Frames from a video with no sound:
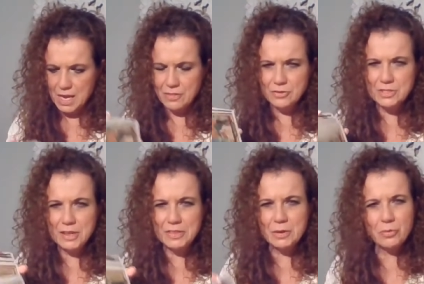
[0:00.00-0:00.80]
and there's
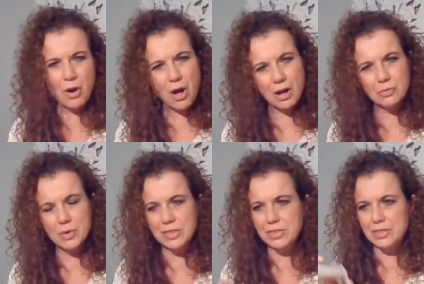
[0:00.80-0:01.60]
nothing wrong
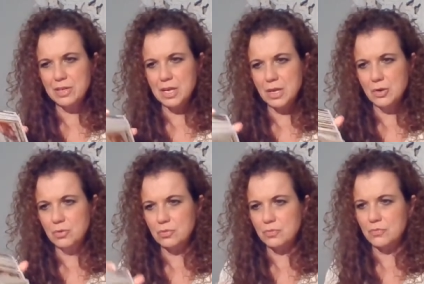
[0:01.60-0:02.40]
with,
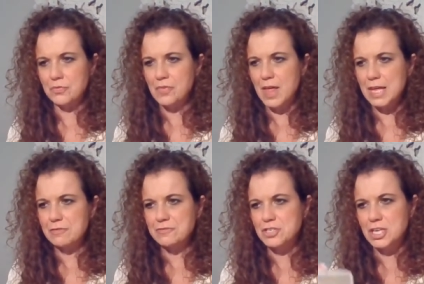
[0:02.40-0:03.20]

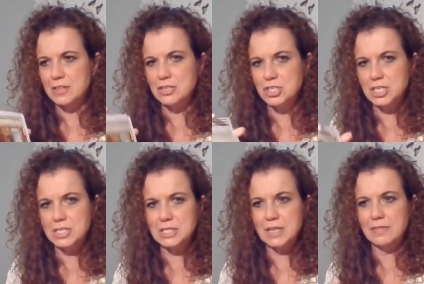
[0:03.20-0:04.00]
life
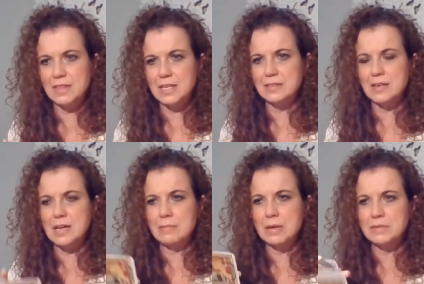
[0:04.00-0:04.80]
challenges and things that
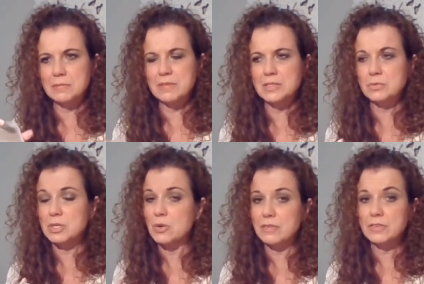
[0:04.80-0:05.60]
come up. Some things we
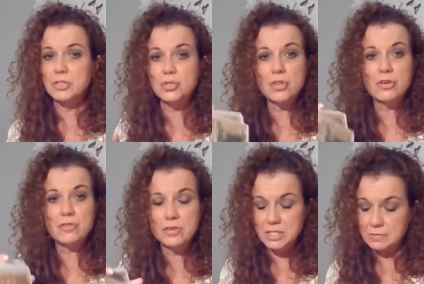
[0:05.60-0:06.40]
don't have control
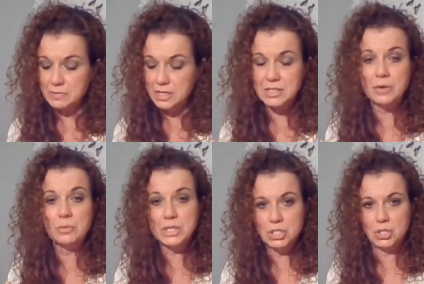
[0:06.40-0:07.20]
over, some things that
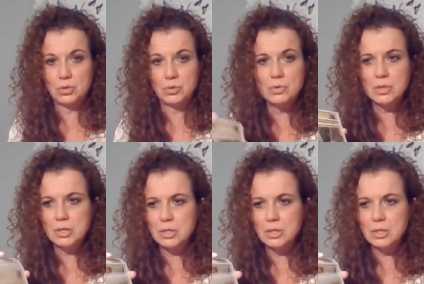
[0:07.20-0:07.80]
we do.